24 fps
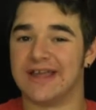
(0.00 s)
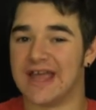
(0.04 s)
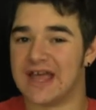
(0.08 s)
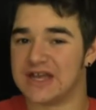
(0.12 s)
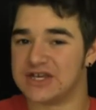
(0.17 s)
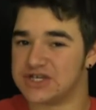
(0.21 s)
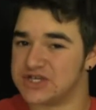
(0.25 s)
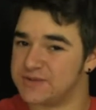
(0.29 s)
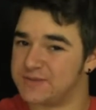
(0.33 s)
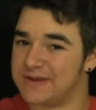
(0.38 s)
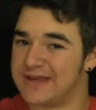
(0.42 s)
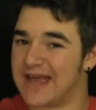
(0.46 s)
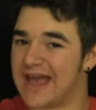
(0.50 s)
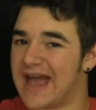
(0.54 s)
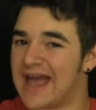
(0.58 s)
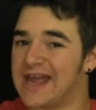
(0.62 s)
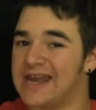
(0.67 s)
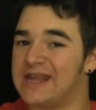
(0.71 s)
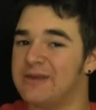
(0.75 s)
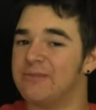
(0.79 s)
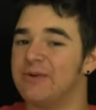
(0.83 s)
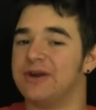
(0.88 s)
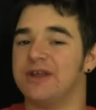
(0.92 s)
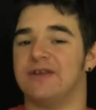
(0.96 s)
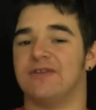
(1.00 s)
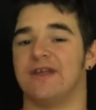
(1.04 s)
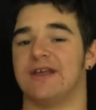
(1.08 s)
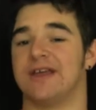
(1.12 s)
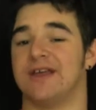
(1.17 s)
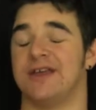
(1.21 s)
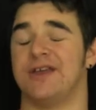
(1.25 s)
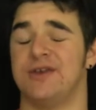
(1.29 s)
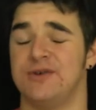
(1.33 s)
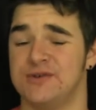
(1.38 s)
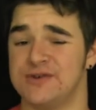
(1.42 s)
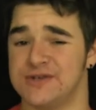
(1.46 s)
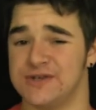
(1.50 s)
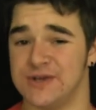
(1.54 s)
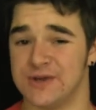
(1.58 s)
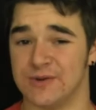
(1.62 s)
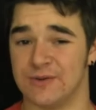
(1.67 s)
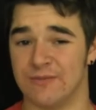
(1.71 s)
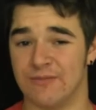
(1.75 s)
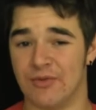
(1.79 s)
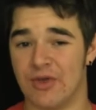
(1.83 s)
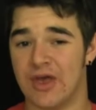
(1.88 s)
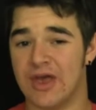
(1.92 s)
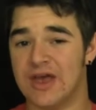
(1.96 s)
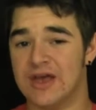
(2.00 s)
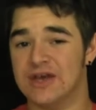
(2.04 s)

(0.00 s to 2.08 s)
it can't just be anybody like it used to.